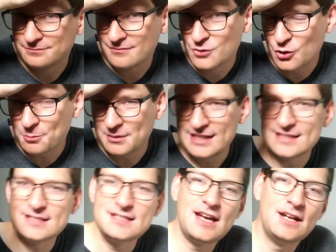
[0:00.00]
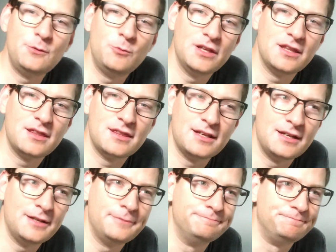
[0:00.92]
Normally it's done with
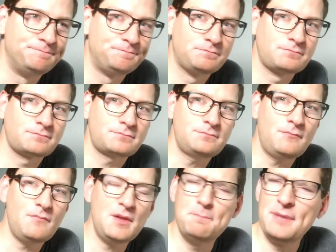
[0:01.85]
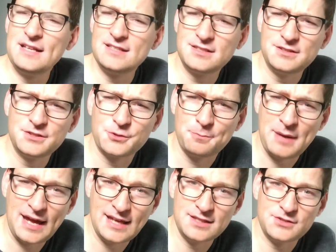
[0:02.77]
pencils or
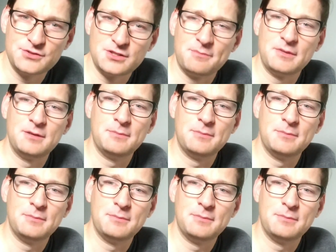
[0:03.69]
pens or something,